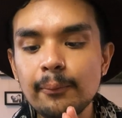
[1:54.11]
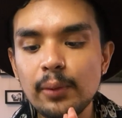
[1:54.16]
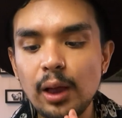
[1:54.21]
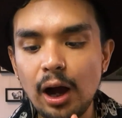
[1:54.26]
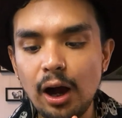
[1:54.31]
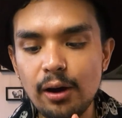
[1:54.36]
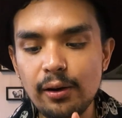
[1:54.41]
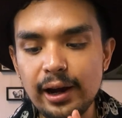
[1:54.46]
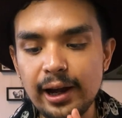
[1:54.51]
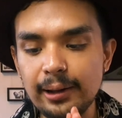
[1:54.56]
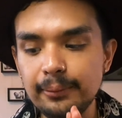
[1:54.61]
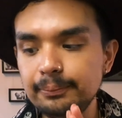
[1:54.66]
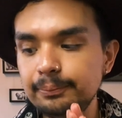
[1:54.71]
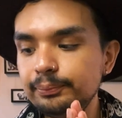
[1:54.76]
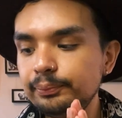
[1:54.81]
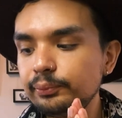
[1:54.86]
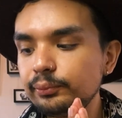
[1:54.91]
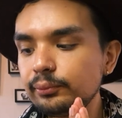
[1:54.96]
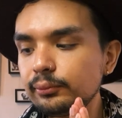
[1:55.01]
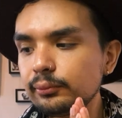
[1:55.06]
All right,
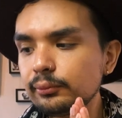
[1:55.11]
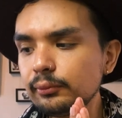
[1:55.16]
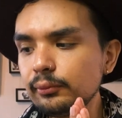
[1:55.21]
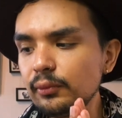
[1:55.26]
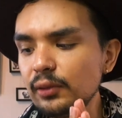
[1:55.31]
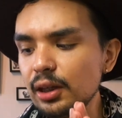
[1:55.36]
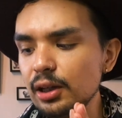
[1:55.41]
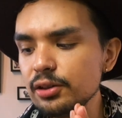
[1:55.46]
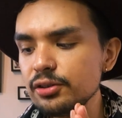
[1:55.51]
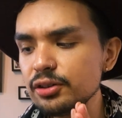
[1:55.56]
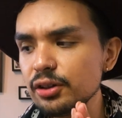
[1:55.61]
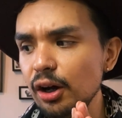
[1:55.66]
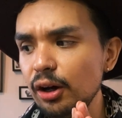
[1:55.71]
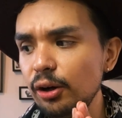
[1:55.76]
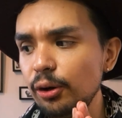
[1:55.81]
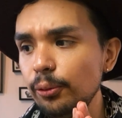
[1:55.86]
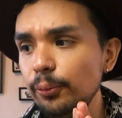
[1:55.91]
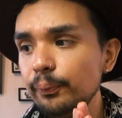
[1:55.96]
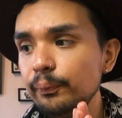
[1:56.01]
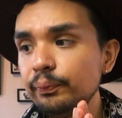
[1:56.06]

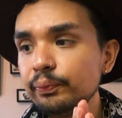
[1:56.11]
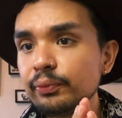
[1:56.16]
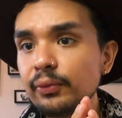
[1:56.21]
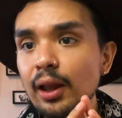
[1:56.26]
so